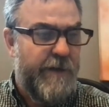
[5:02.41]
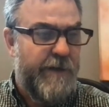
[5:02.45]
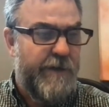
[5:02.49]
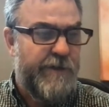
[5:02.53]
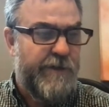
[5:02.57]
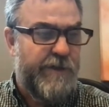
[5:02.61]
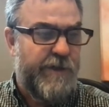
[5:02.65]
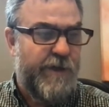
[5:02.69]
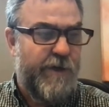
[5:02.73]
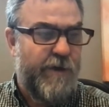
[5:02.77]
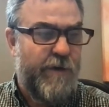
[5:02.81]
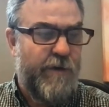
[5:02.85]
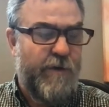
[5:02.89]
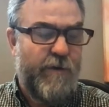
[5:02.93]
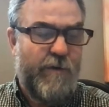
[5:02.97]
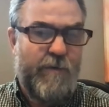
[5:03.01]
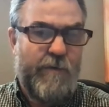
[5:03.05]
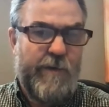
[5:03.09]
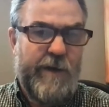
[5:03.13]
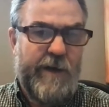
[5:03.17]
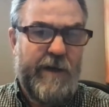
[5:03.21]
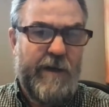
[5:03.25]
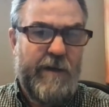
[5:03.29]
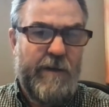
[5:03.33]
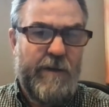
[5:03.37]
So
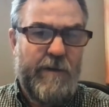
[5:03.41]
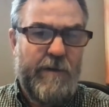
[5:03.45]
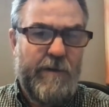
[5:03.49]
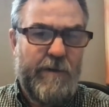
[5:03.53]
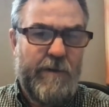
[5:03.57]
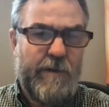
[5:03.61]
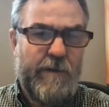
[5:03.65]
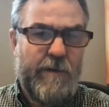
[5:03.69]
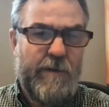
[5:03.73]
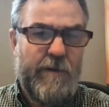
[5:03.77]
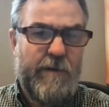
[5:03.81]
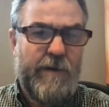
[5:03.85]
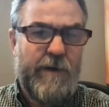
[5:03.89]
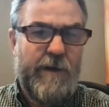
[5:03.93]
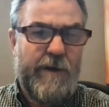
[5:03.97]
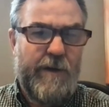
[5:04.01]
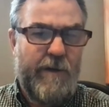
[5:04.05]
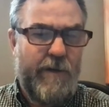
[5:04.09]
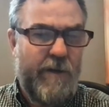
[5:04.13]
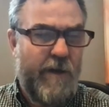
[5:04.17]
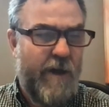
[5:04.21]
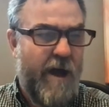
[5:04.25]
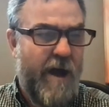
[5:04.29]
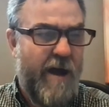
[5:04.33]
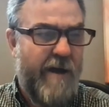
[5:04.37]
we can learn a
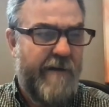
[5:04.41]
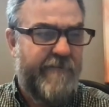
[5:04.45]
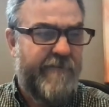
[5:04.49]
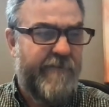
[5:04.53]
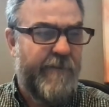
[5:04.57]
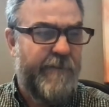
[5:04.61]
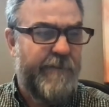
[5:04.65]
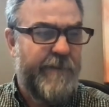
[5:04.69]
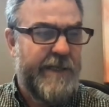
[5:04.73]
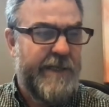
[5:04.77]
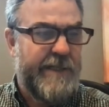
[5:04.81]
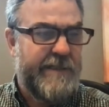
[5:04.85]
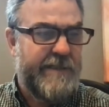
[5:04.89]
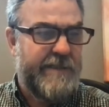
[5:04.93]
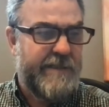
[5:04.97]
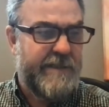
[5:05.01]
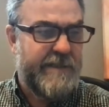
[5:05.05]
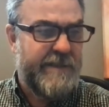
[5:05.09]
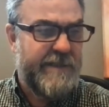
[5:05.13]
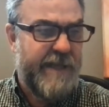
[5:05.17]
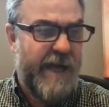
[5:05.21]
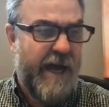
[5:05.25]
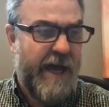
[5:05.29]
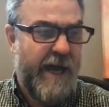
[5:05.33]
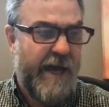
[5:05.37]
lot from this
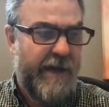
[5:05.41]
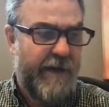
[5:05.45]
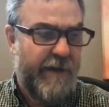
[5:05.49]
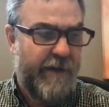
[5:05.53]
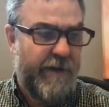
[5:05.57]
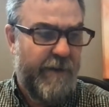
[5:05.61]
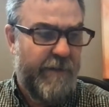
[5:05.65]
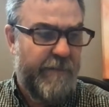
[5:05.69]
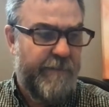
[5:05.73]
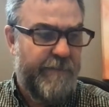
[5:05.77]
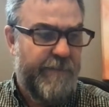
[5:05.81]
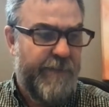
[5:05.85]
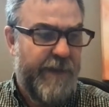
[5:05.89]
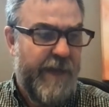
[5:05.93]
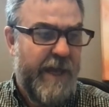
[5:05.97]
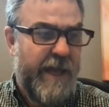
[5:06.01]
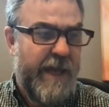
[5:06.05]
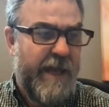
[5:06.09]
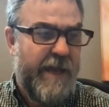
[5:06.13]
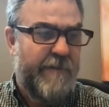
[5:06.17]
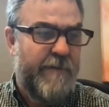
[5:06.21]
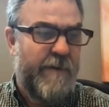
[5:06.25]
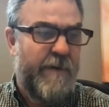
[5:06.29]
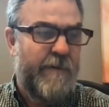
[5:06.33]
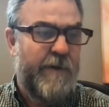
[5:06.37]
style.
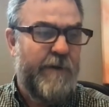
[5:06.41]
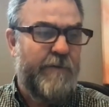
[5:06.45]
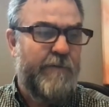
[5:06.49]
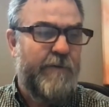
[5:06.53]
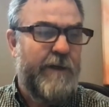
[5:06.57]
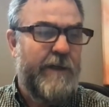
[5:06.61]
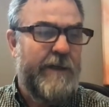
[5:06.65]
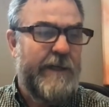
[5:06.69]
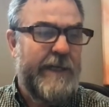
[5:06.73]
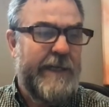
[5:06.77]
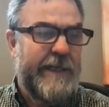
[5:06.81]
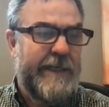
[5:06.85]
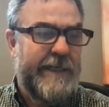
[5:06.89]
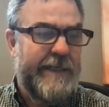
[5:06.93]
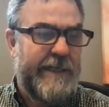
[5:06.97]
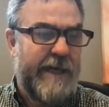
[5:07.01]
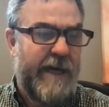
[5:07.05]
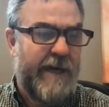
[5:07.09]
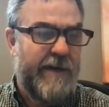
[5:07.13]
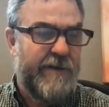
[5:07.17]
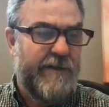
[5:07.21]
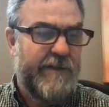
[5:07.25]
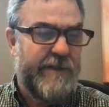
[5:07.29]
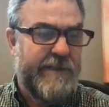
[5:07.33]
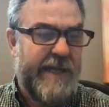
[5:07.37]
What we really need to
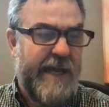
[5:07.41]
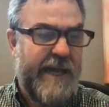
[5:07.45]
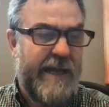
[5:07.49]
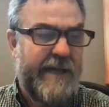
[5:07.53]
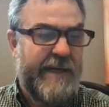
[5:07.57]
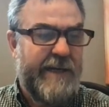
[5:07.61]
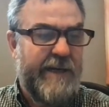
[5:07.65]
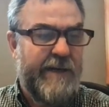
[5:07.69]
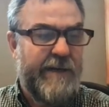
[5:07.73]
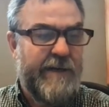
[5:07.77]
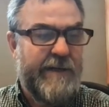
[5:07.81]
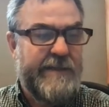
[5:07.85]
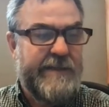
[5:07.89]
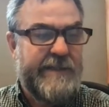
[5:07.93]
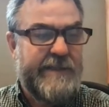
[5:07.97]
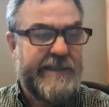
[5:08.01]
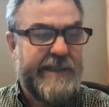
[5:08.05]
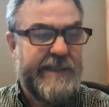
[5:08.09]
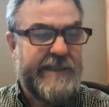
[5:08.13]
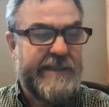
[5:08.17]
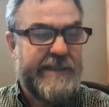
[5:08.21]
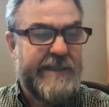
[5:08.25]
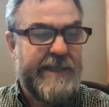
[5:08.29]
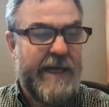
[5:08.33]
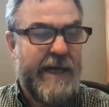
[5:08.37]
understand here is
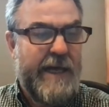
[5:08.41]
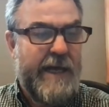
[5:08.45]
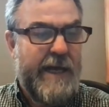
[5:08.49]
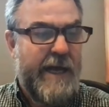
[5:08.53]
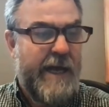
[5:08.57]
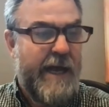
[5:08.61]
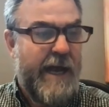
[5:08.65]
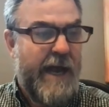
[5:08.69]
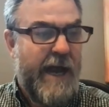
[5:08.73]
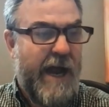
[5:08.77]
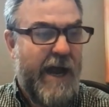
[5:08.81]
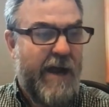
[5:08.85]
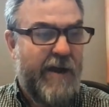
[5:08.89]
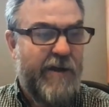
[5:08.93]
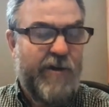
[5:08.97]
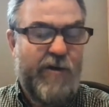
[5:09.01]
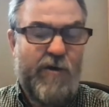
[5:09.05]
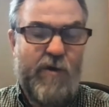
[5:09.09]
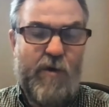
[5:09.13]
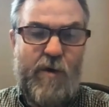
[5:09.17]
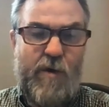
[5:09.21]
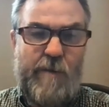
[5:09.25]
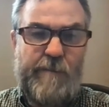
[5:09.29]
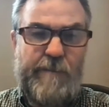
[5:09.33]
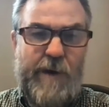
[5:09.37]
just how to
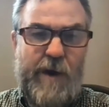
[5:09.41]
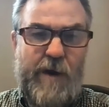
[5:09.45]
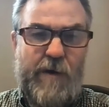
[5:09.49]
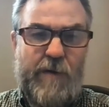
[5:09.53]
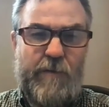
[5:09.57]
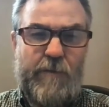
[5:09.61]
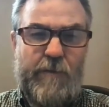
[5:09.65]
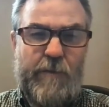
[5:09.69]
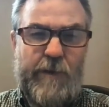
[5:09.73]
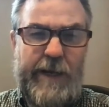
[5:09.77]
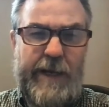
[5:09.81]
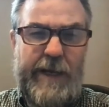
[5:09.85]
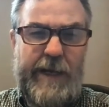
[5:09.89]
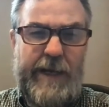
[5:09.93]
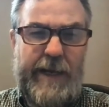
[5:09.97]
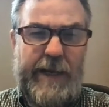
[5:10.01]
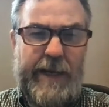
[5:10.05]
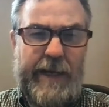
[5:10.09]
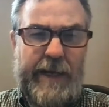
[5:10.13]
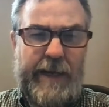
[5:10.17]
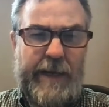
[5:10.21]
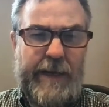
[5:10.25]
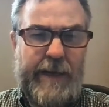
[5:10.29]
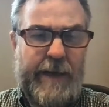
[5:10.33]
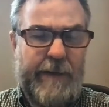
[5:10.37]
go about
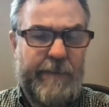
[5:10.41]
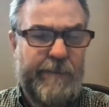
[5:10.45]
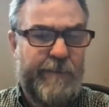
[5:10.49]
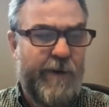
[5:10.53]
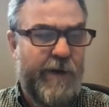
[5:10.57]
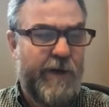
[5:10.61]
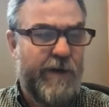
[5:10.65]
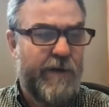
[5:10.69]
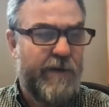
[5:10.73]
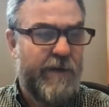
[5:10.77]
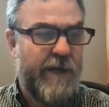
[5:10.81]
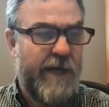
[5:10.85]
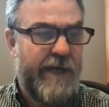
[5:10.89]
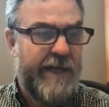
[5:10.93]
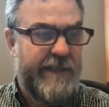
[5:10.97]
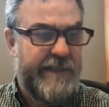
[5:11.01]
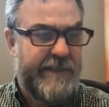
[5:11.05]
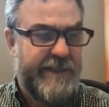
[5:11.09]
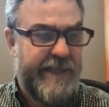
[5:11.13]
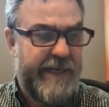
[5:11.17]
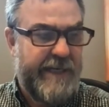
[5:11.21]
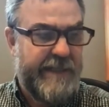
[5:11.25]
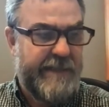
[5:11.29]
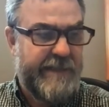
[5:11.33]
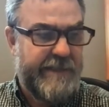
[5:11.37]
reading a book like
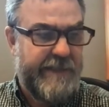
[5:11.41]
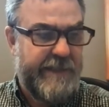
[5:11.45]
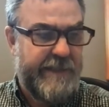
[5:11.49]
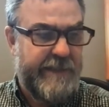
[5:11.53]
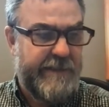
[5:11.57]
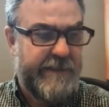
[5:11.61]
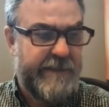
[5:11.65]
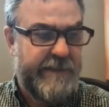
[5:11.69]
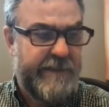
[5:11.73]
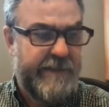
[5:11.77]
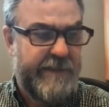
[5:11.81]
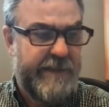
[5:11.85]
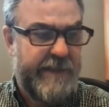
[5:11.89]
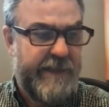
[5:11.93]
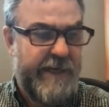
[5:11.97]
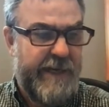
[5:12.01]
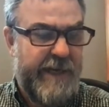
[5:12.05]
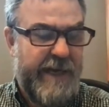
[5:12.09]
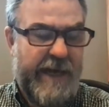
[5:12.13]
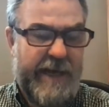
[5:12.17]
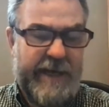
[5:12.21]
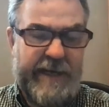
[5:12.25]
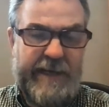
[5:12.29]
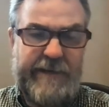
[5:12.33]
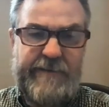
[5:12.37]
Genesis,
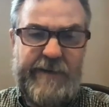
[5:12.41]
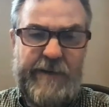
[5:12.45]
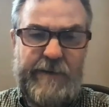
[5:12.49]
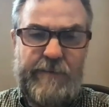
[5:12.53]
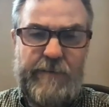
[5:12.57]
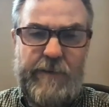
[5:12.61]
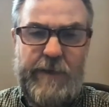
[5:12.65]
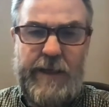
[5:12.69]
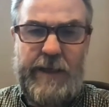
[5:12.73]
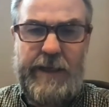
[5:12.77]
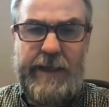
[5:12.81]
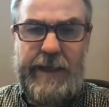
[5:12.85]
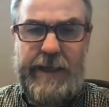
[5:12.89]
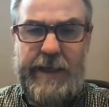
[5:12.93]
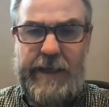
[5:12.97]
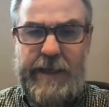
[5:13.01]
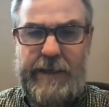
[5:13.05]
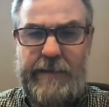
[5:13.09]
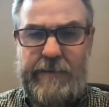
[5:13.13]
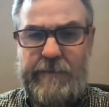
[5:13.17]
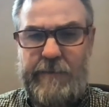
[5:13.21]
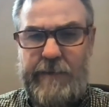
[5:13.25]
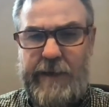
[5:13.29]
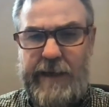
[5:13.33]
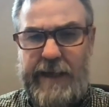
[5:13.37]
and even
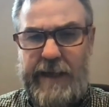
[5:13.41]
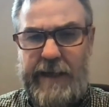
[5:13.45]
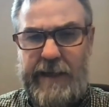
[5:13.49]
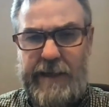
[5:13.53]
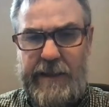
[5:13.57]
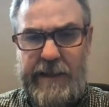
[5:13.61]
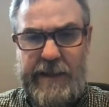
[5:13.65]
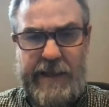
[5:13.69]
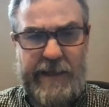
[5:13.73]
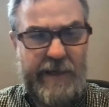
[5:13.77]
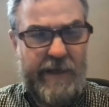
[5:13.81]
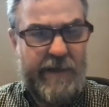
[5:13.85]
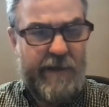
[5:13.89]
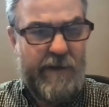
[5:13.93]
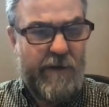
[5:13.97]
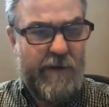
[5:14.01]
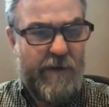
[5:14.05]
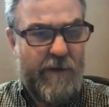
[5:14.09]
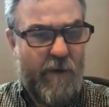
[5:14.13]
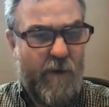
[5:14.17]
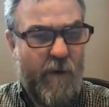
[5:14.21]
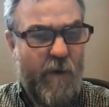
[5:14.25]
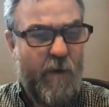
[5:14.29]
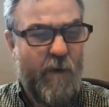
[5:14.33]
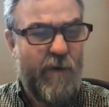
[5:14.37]
really reading the
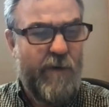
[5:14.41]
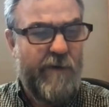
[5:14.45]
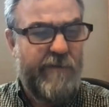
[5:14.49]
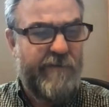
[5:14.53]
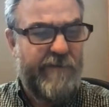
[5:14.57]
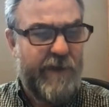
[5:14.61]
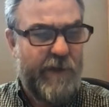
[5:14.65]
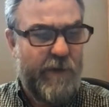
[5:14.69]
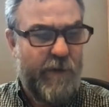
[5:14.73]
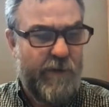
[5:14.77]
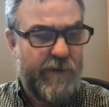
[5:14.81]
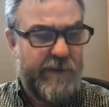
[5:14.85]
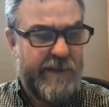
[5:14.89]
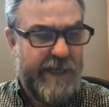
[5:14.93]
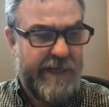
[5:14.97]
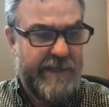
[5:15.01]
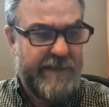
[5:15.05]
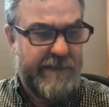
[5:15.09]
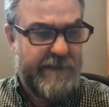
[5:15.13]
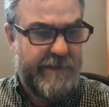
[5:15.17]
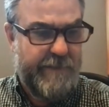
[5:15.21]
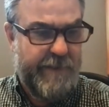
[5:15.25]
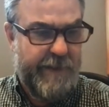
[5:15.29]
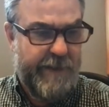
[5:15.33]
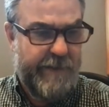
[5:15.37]
whole of the Old
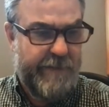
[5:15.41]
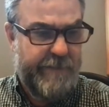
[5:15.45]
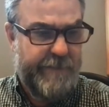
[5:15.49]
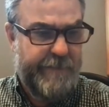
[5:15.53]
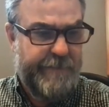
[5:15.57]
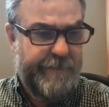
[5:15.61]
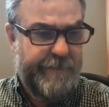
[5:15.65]
Testament.